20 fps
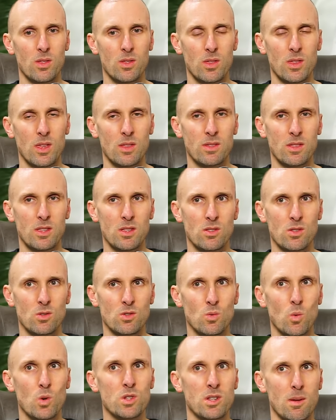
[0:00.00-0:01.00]

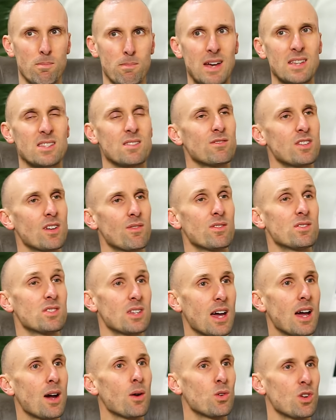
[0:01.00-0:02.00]
there wasn't a massive difference in
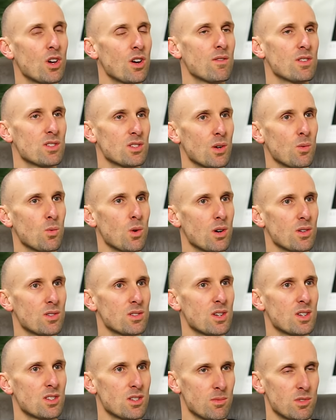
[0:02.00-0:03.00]
how nervous I was.
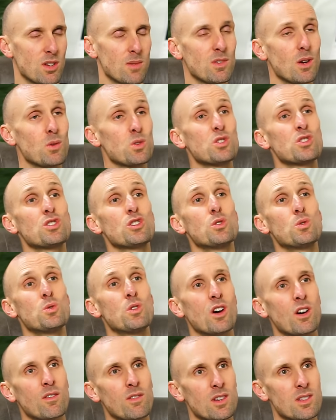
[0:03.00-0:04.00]
Sometimes I was too
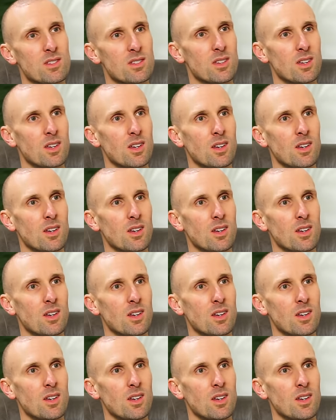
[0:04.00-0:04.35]
nervous.